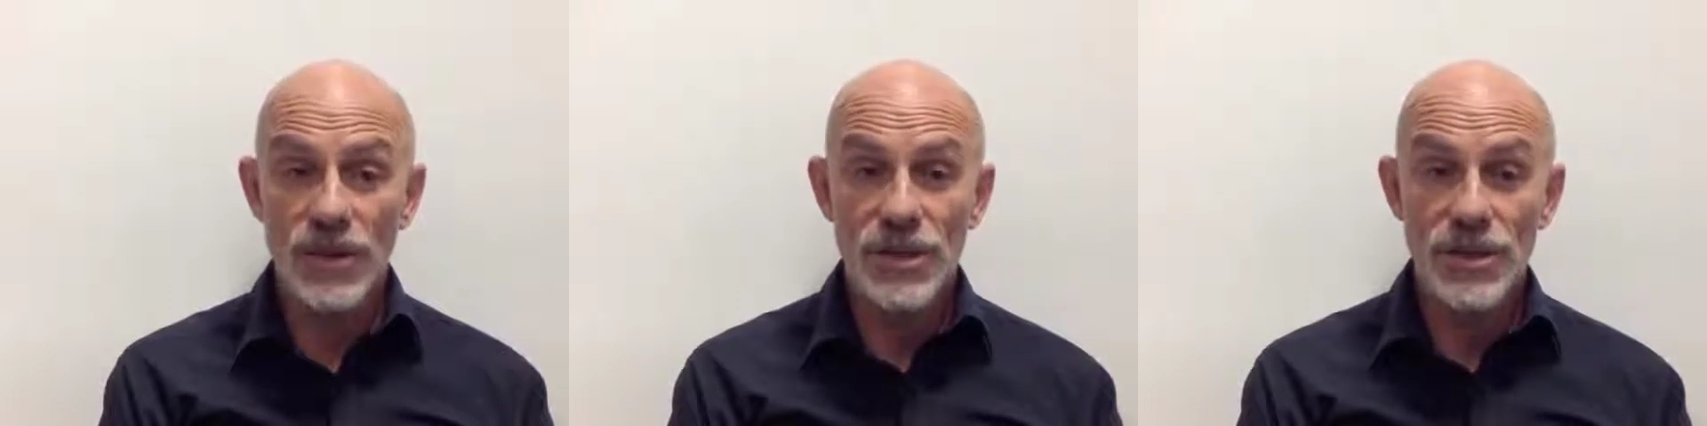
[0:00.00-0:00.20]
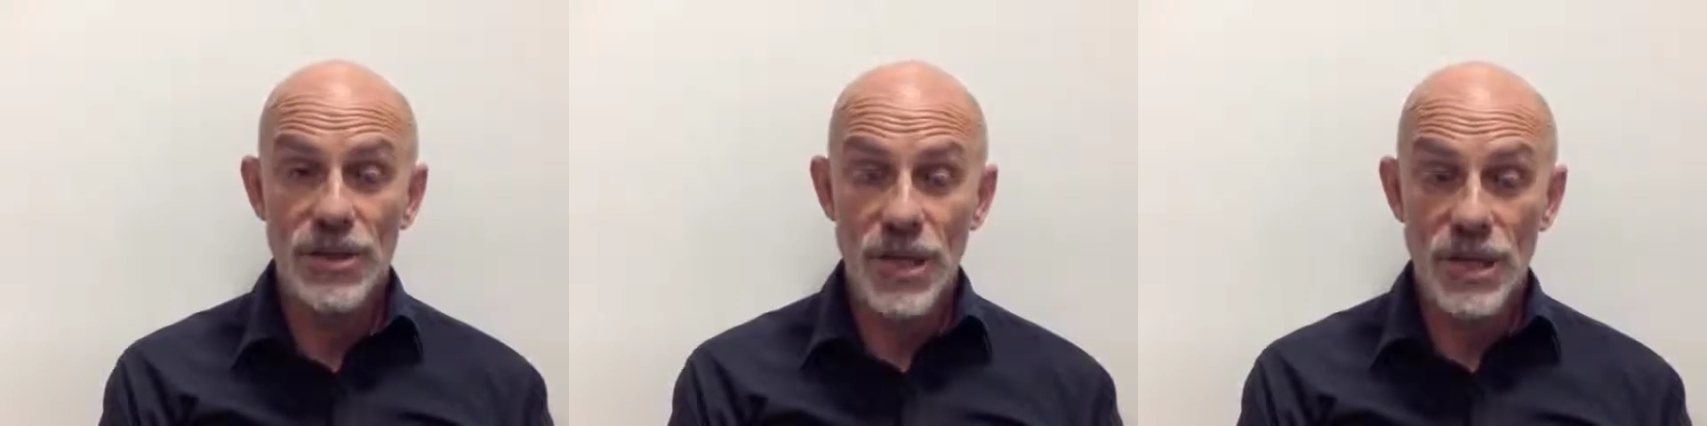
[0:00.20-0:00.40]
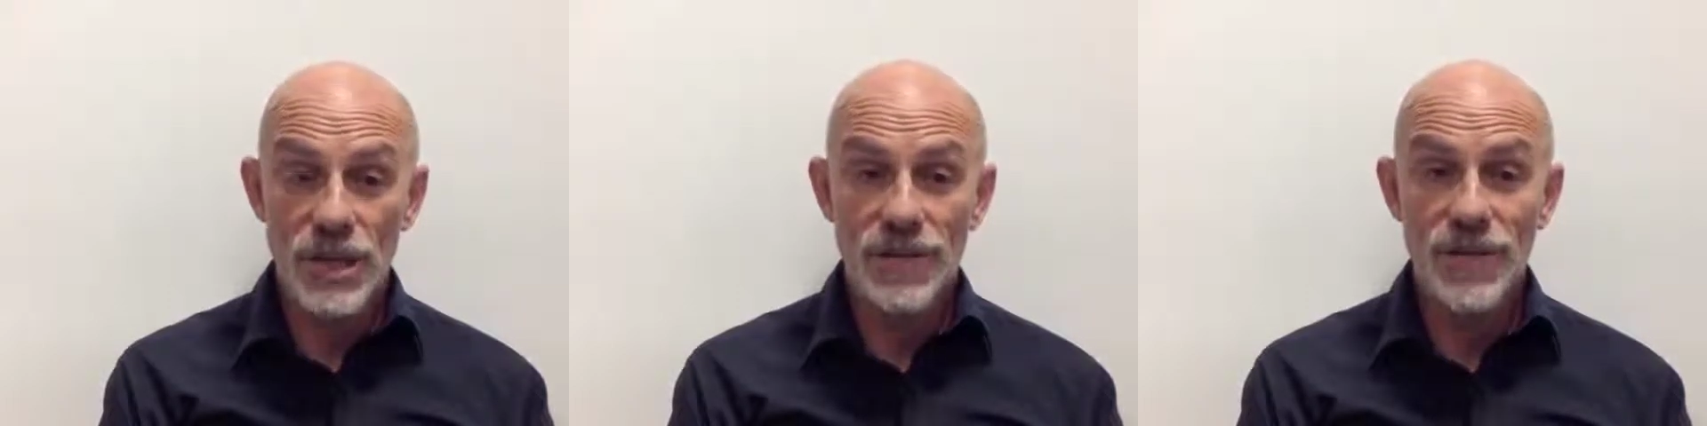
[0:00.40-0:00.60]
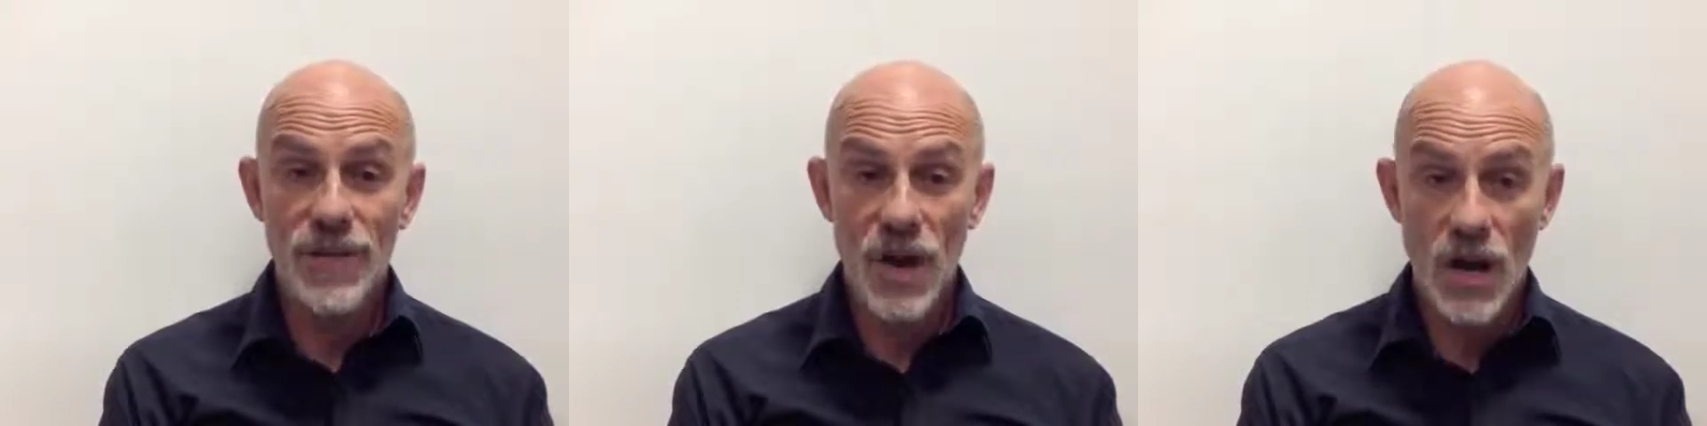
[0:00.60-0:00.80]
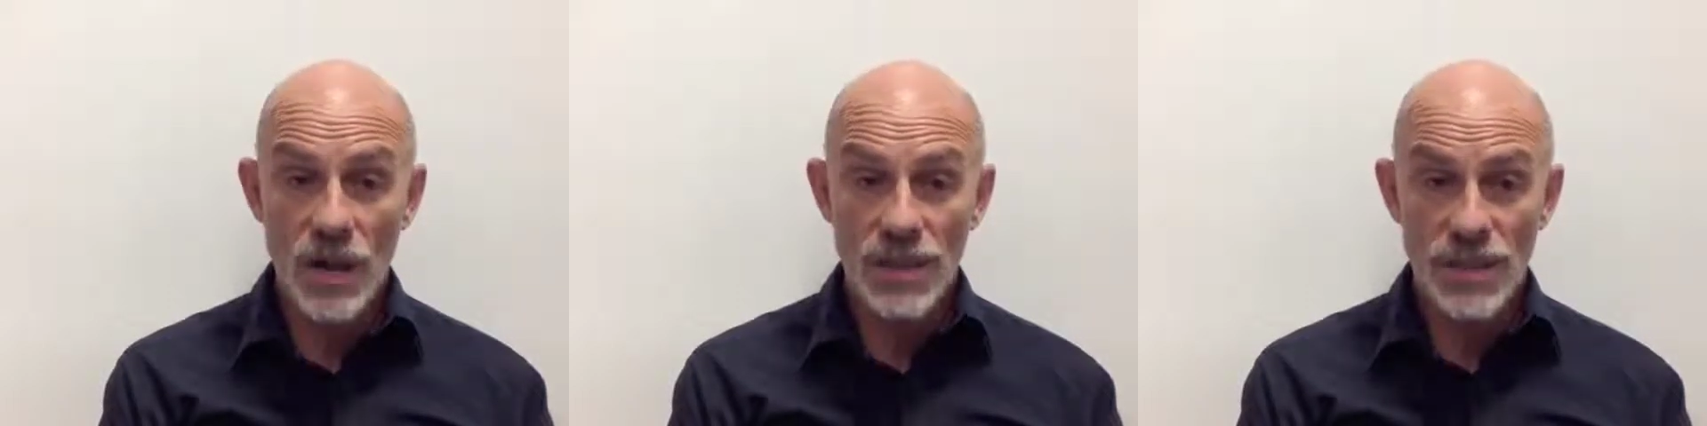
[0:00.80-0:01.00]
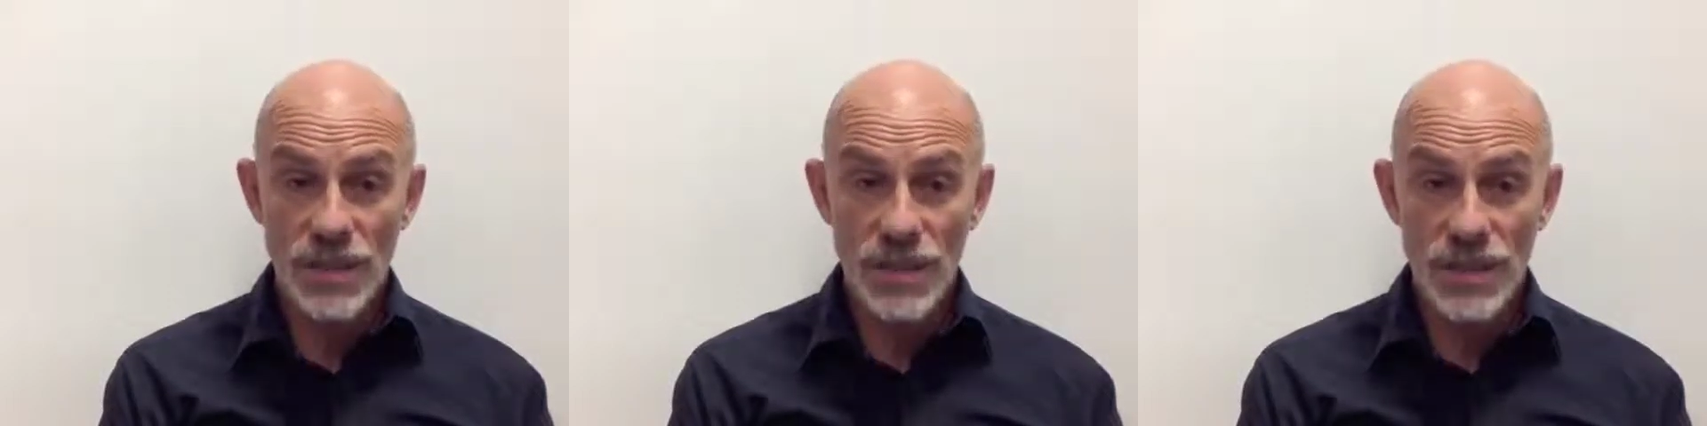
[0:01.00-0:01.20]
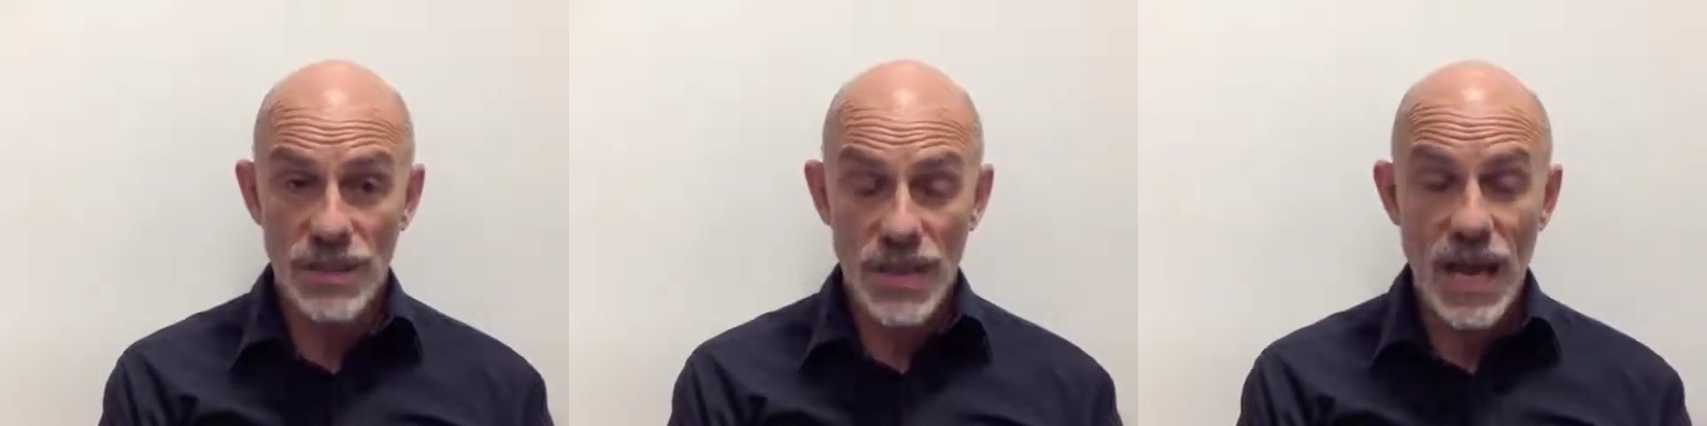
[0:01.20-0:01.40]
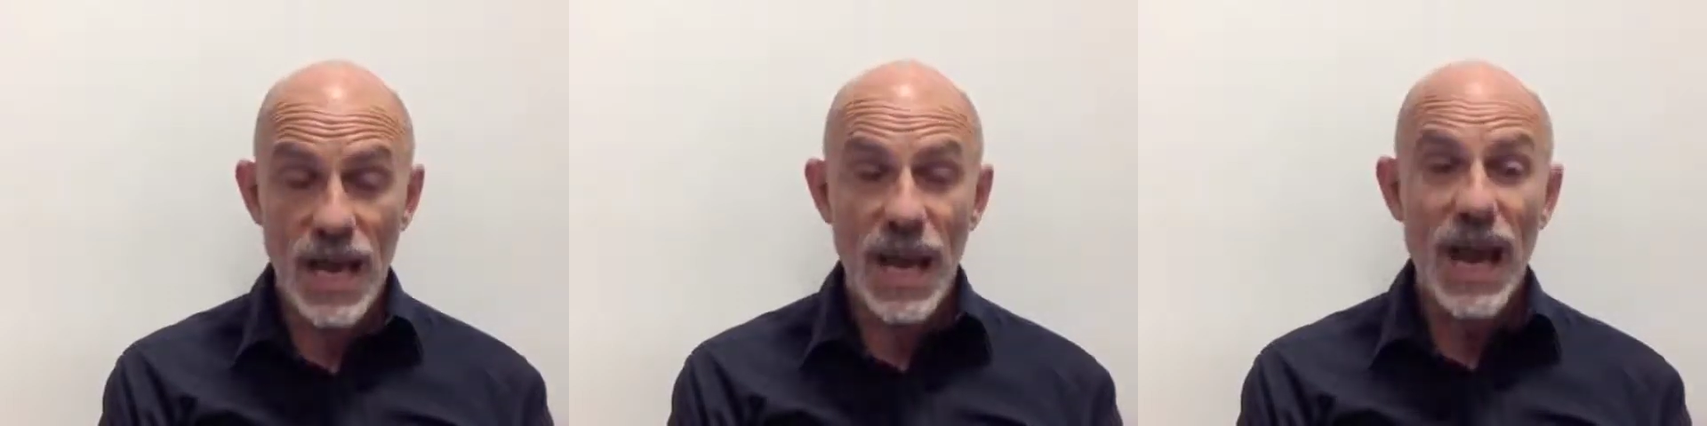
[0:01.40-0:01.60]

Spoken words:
degenerative eye disease